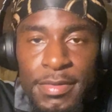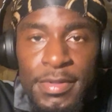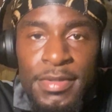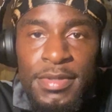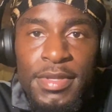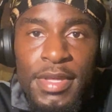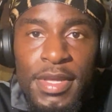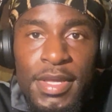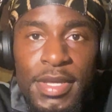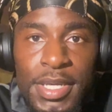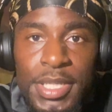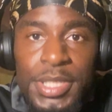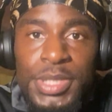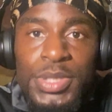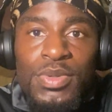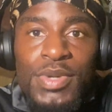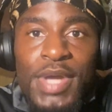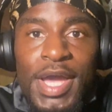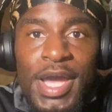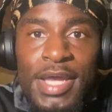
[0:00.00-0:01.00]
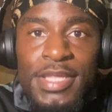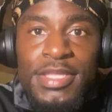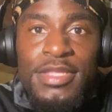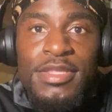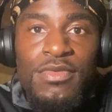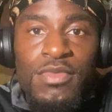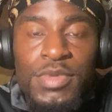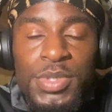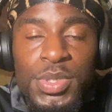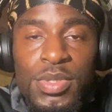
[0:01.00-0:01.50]
Cause you guys,
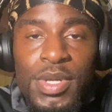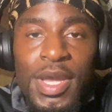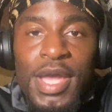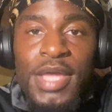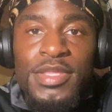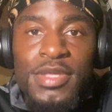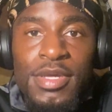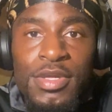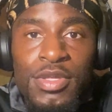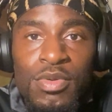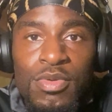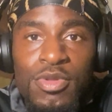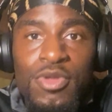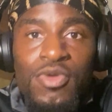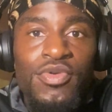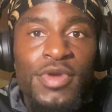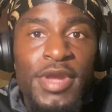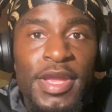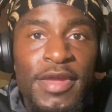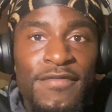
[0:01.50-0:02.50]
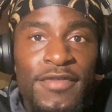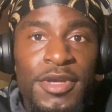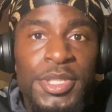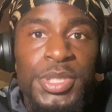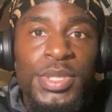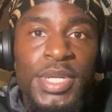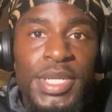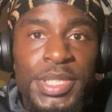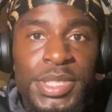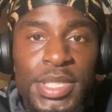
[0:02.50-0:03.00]
what you guys are gonna do is create
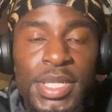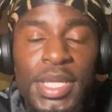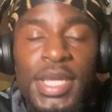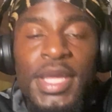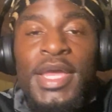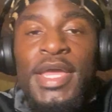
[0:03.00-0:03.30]
frustration.